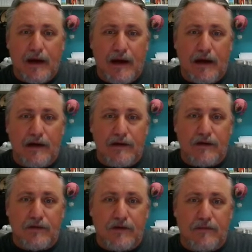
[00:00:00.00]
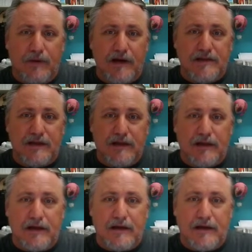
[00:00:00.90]
And you can
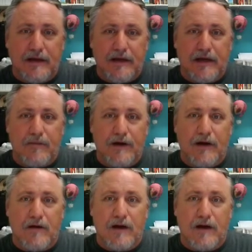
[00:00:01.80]
basically get them here.